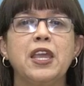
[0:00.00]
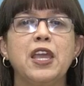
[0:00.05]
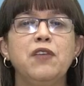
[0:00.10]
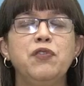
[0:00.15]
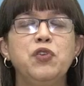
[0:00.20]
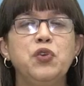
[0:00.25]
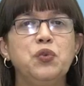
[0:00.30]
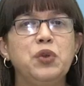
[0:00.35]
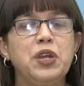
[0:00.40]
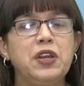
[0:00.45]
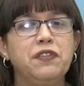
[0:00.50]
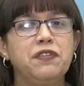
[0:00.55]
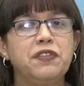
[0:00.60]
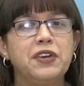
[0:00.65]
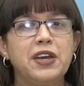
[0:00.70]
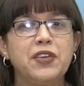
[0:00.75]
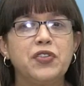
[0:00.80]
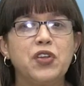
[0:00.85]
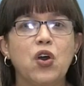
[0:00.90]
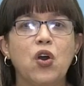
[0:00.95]
If you read
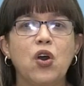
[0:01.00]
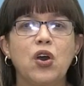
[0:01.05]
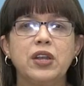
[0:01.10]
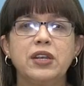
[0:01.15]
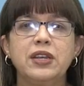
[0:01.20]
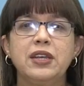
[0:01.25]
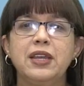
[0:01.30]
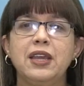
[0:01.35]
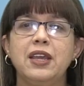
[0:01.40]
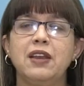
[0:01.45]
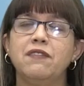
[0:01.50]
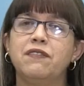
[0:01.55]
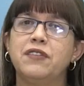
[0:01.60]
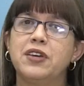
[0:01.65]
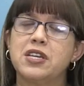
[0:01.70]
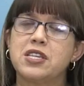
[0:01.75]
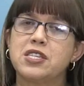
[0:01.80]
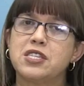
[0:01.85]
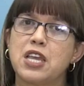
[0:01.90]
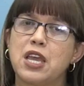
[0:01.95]
further on in
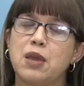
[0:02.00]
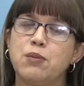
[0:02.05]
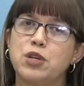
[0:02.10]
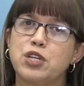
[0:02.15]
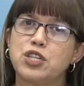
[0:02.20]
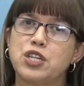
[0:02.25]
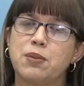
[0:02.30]
1 Samuel